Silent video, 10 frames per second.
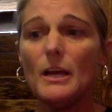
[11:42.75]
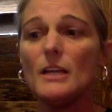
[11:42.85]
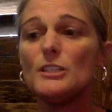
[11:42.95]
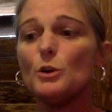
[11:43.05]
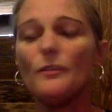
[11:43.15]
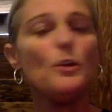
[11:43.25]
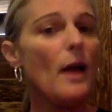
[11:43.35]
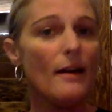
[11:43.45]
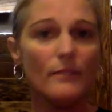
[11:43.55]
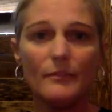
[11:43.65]
So if you
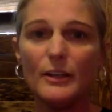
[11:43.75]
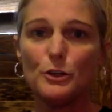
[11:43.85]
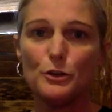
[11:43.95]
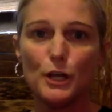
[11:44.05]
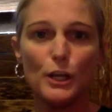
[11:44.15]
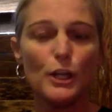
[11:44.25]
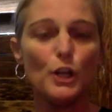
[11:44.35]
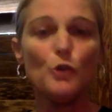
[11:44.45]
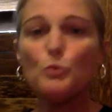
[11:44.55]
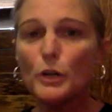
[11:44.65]
have a vendor that
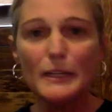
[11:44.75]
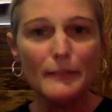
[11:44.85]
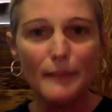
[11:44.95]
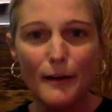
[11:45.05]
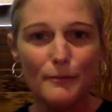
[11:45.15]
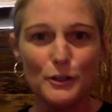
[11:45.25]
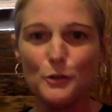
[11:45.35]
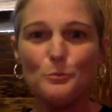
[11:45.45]
you really love and you